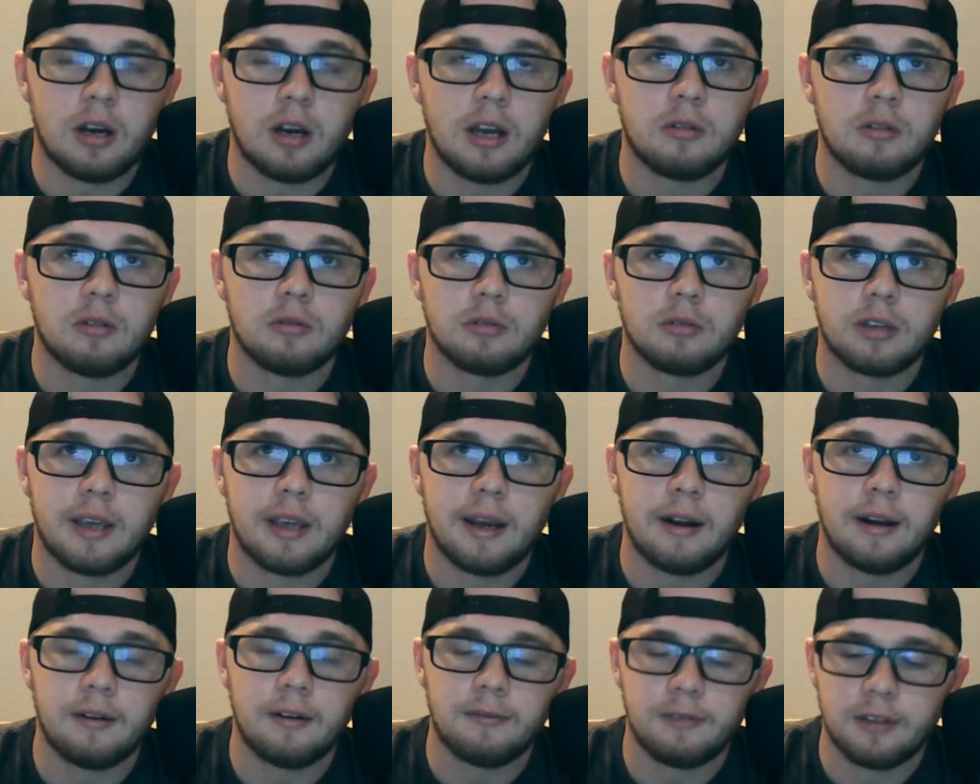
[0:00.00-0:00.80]
I don't
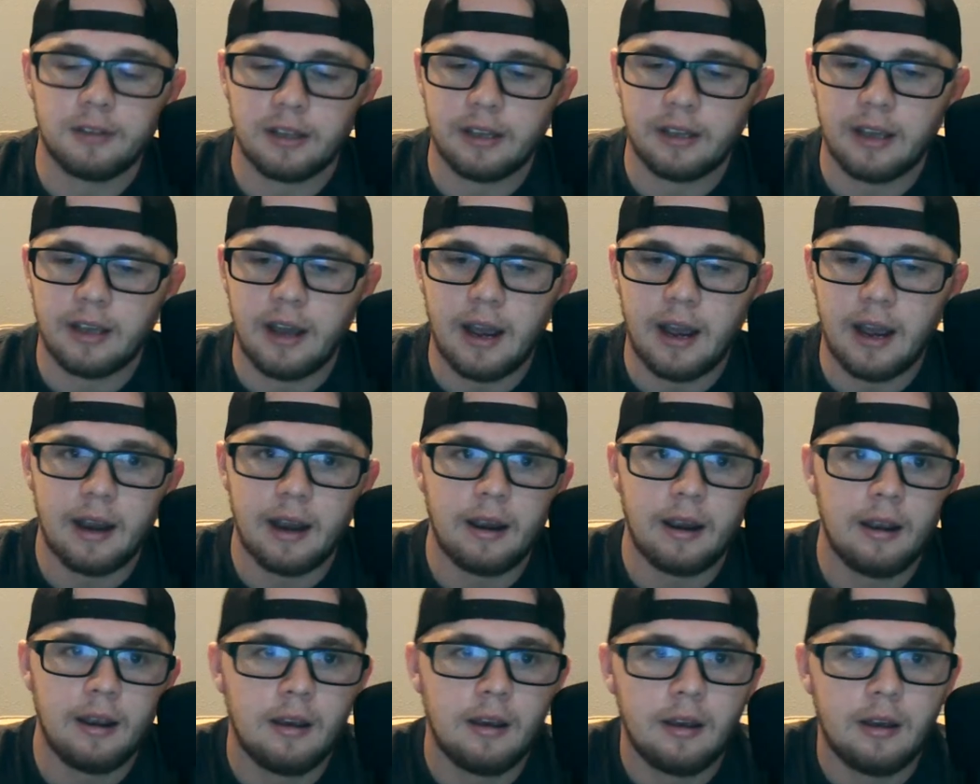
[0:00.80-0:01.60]
care for the
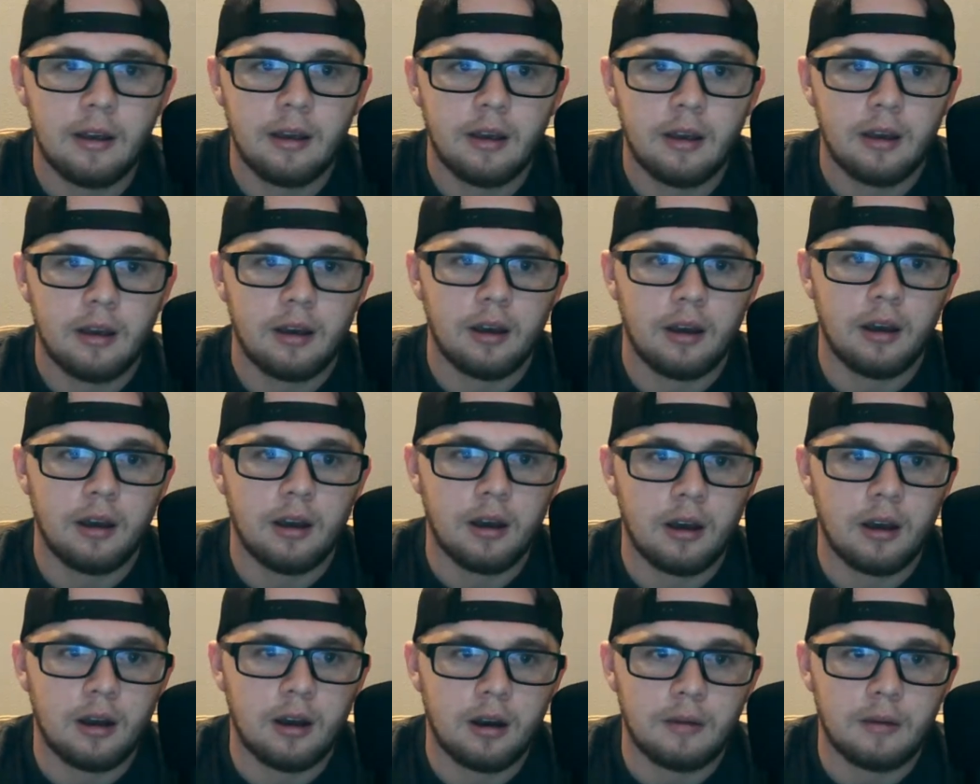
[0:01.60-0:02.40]
guy,
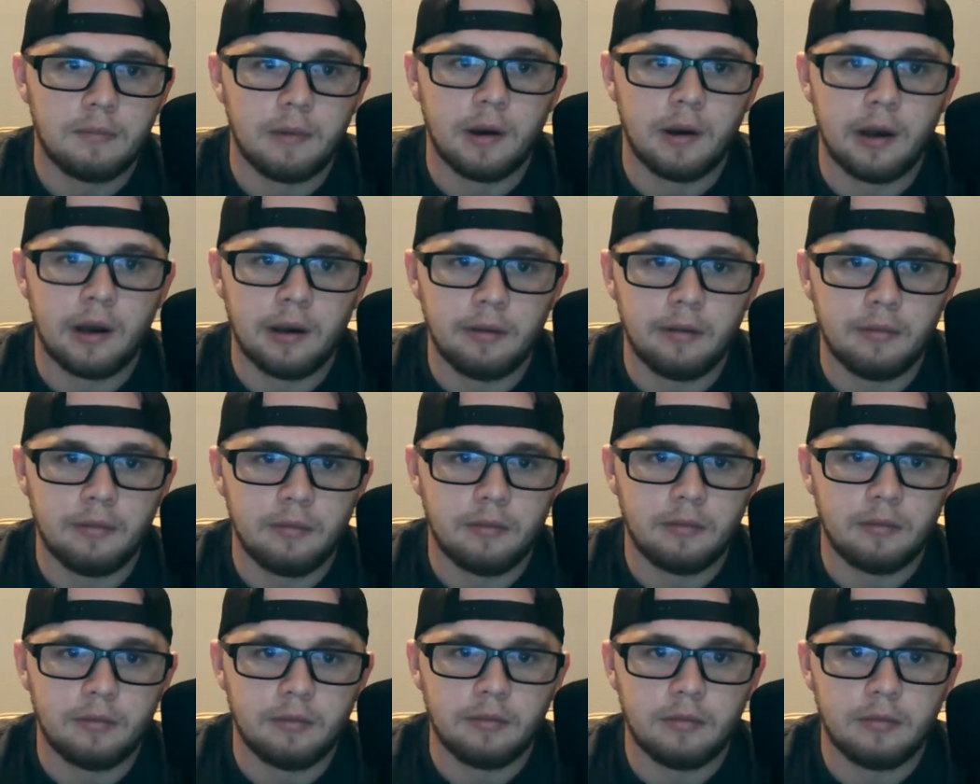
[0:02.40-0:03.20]
but